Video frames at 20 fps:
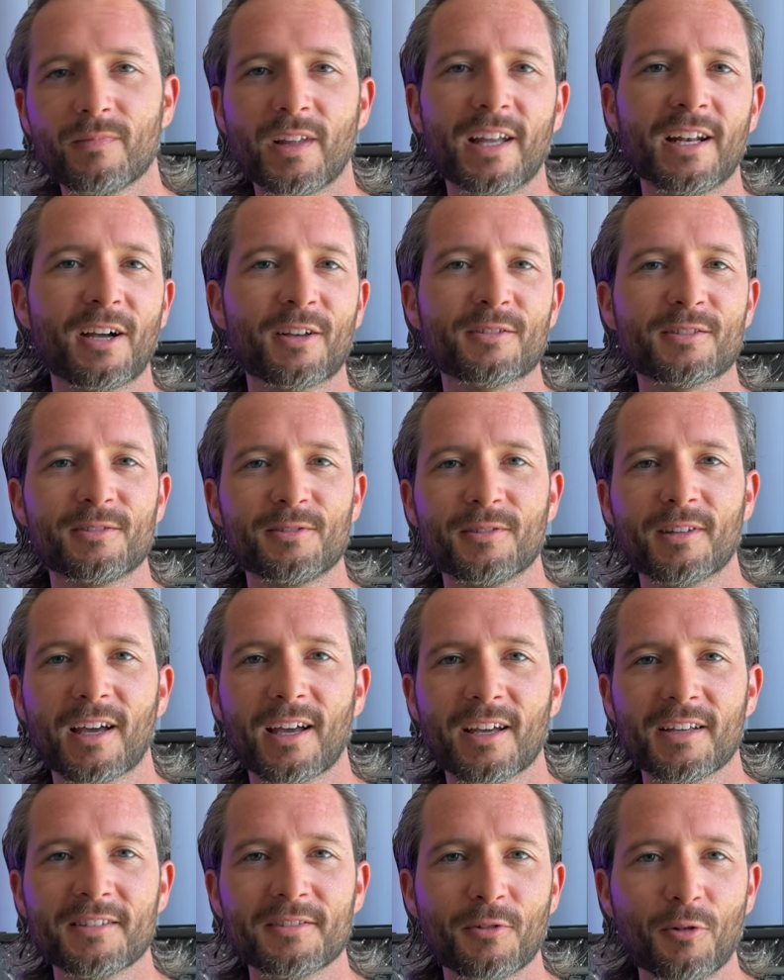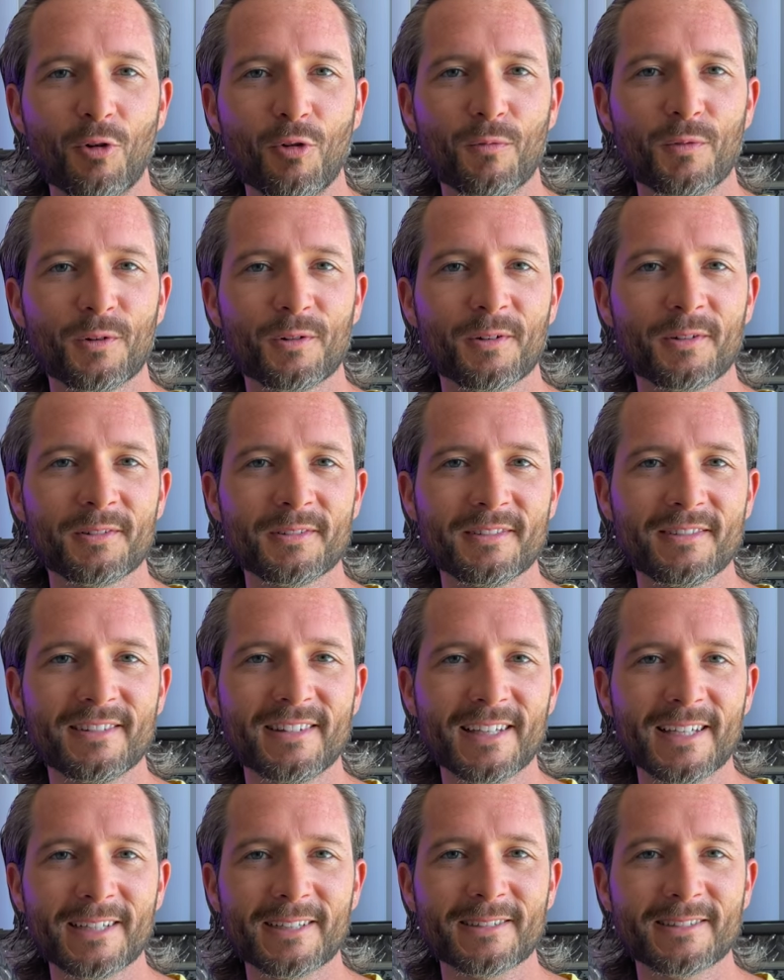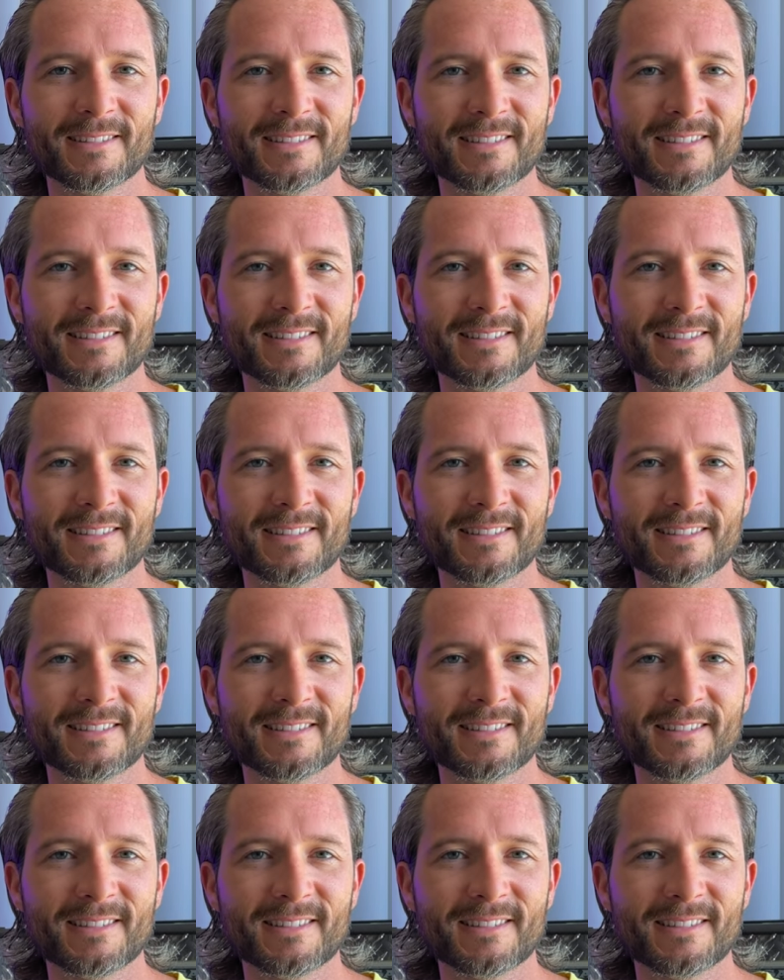And I'll see you guys over there.